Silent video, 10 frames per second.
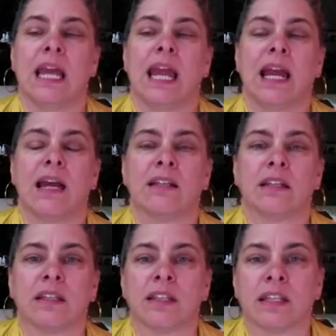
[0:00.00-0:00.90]
And
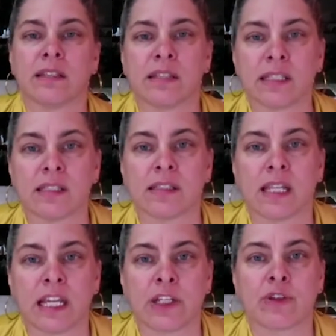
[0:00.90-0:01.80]
this is
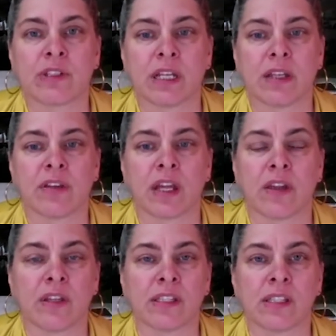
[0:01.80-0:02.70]
the interesting thing,
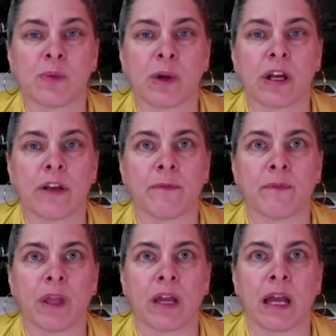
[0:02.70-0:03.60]
and this is where
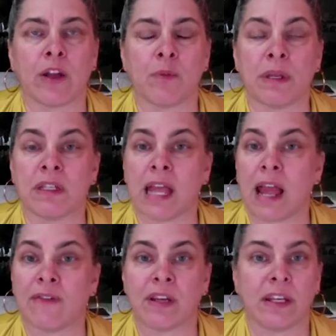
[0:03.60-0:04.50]
I don't mean to
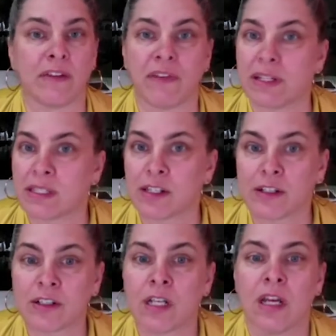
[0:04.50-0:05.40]
have any offense
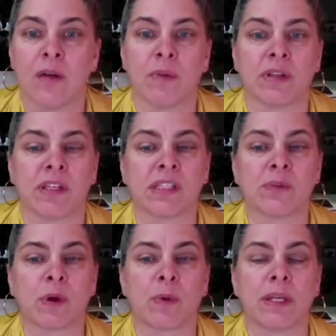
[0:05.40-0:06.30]
here, but this is
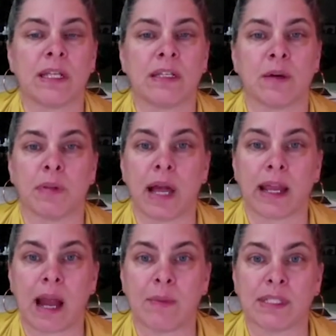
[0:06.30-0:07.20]
where we need to apply
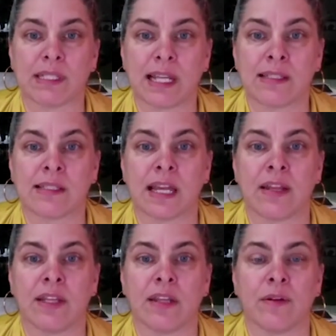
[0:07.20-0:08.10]
common sense.
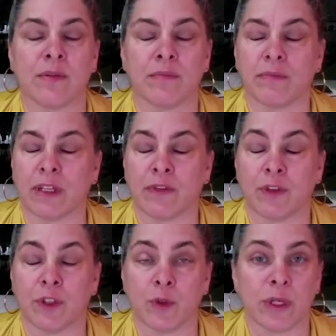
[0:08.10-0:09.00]
And then if
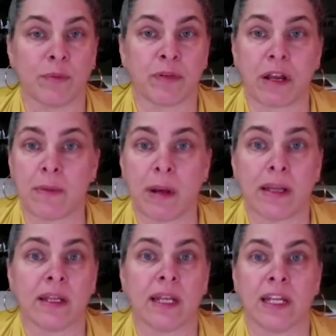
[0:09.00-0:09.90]
you do it, pray about
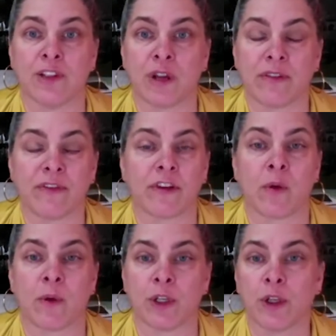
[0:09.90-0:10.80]
it and try to figure
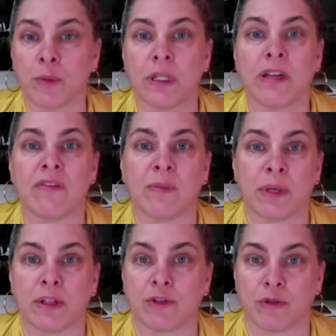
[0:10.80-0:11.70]
out what you believe to
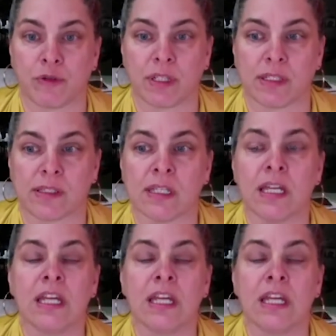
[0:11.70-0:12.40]
be the truth is.